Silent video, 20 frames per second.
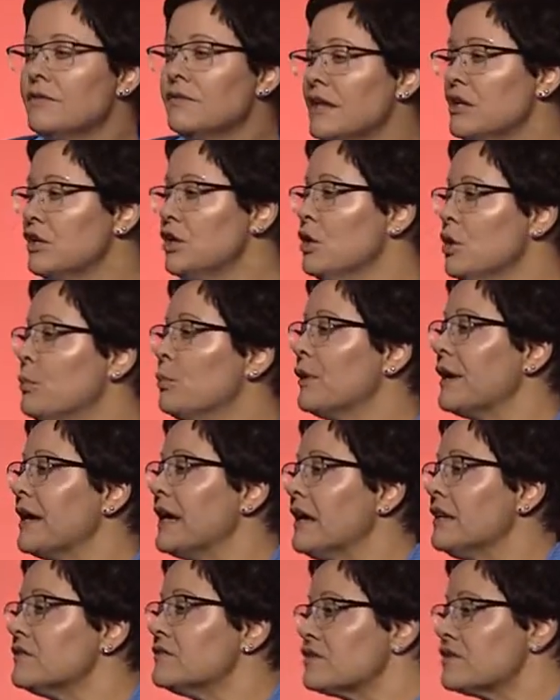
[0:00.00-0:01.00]
that you bring
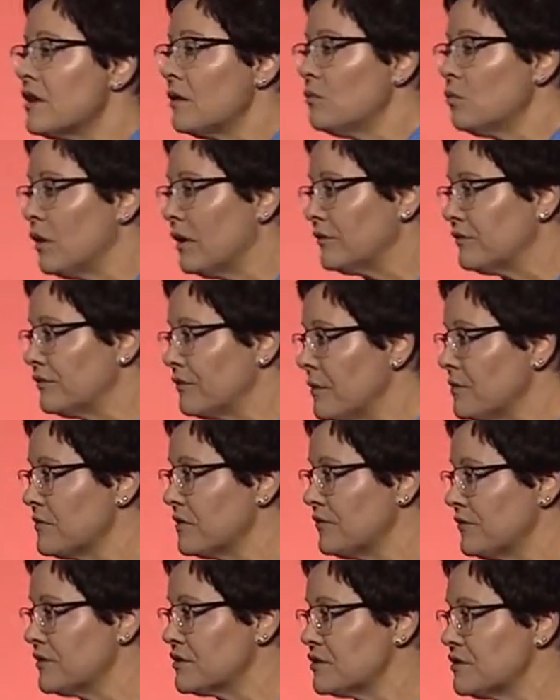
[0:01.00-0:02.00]
in someone from the
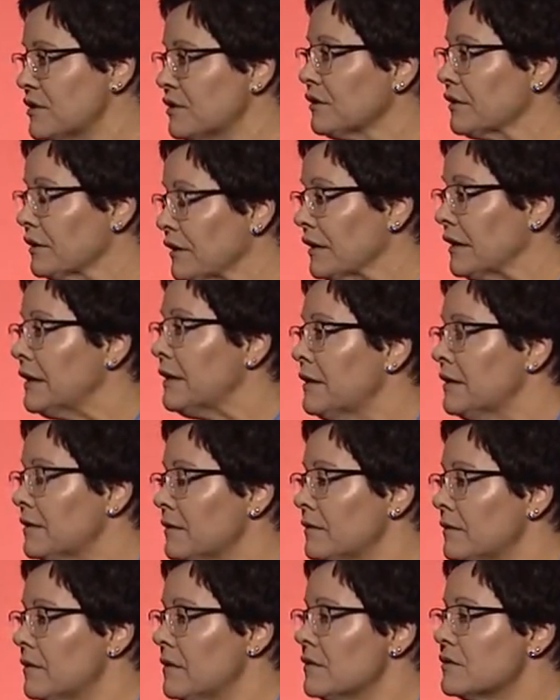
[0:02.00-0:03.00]
facility,
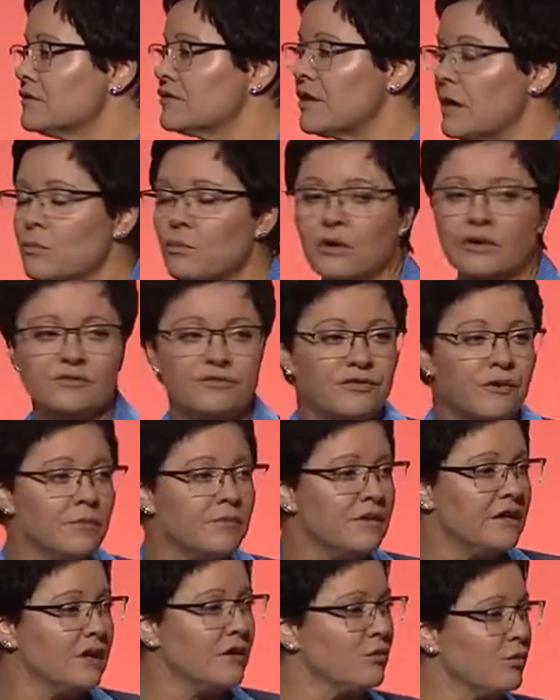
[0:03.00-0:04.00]
someone from
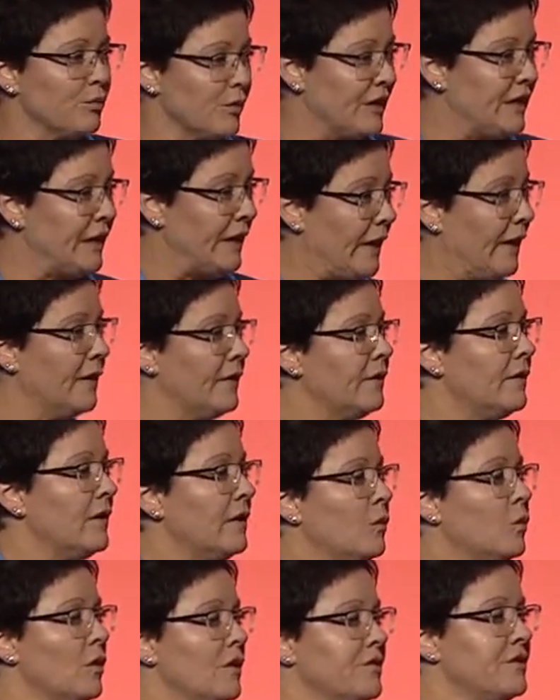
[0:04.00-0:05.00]
the arena
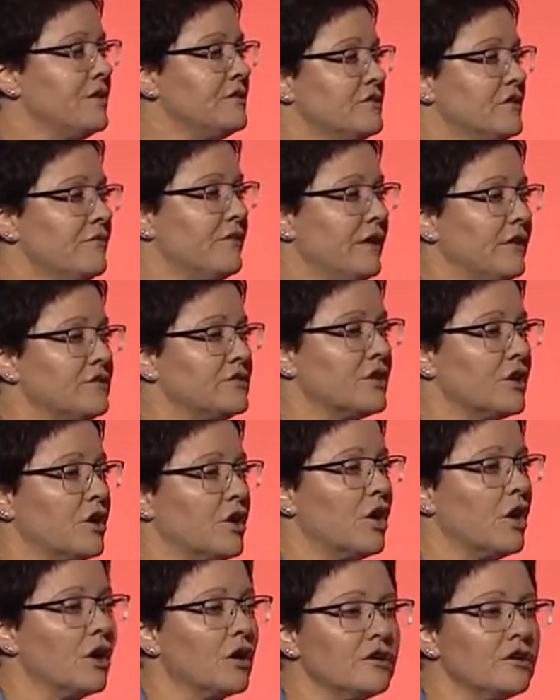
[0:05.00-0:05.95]
where these events occur.